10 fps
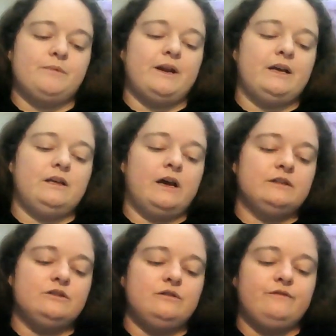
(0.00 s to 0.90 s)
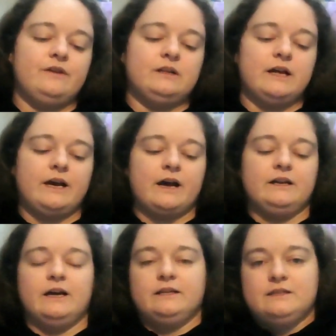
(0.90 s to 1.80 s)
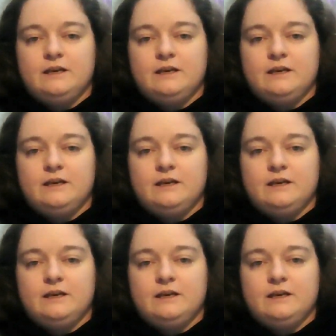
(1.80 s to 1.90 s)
but I do feel like I'd like to get